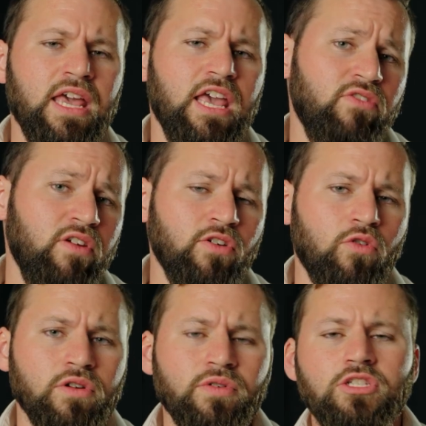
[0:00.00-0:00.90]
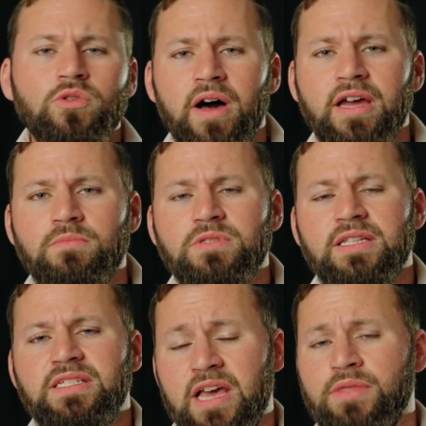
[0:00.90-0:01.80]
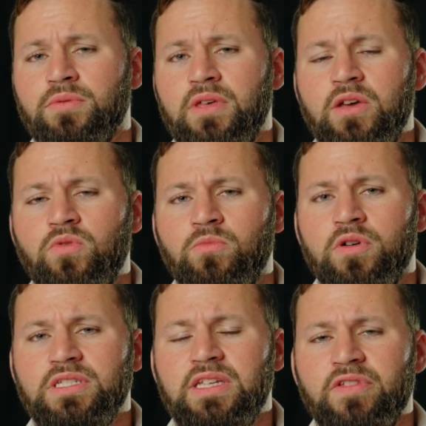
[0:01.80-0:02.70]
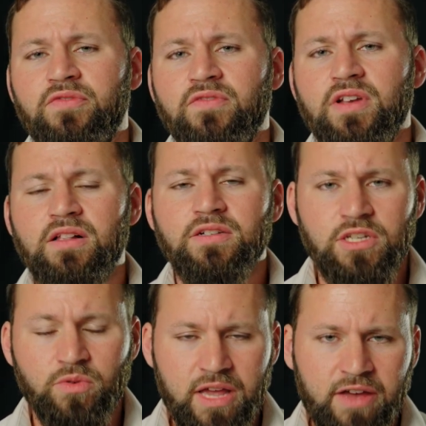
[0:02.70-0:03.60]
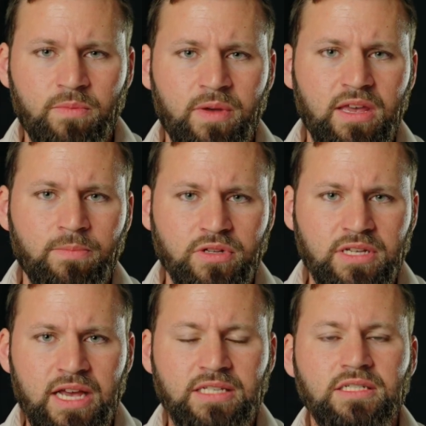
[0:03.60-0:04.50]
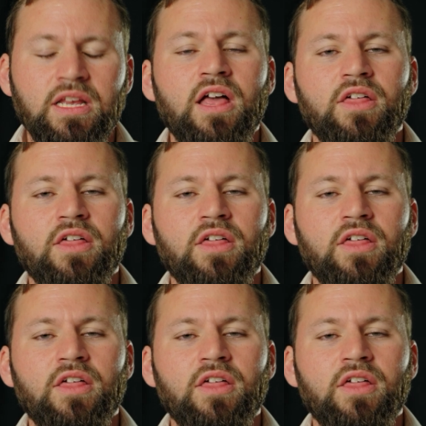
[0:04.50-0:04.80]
Even if you're ordering 2 items and together they equal more than $75, you will have to pay import taxes.